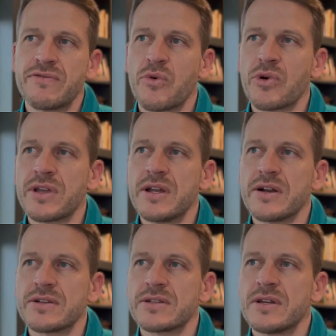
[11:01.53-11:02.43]
four
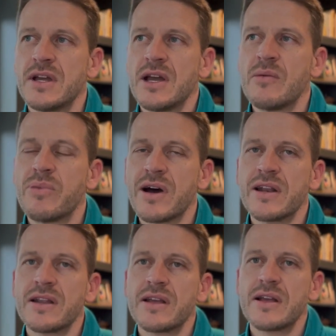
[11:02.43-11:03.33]
years.
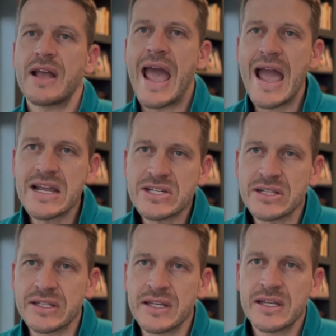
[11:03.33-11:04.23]
But
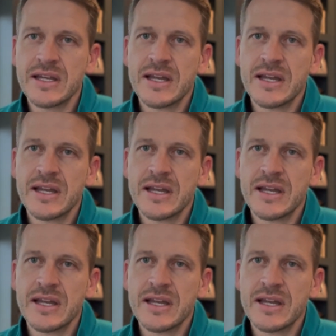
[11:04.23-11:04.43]
actually,